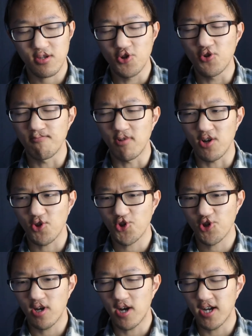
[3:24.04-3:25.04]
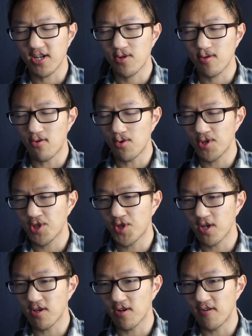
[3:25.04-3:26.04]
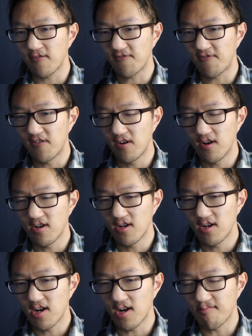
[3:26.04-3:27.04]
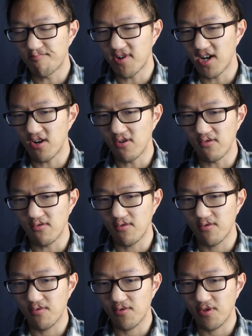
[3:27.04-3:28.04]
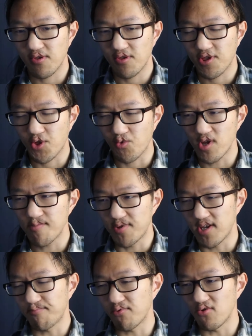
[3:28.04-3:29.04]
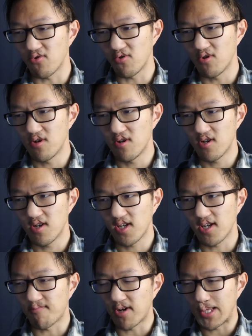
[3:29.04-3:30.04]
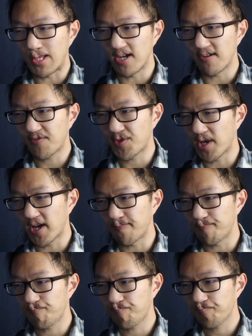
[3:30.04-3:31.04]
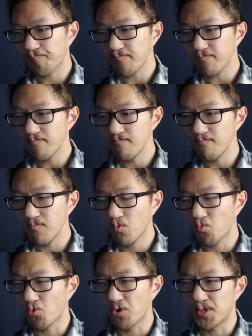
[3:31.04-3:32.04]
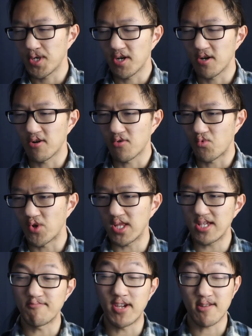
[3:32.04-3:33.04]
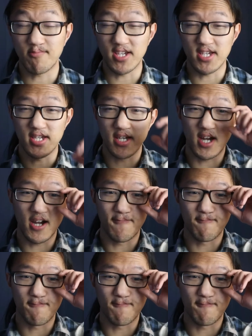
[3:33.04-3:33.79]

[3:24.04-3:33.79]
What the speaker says: too much. I could only think of about 3 people in my life that would really make me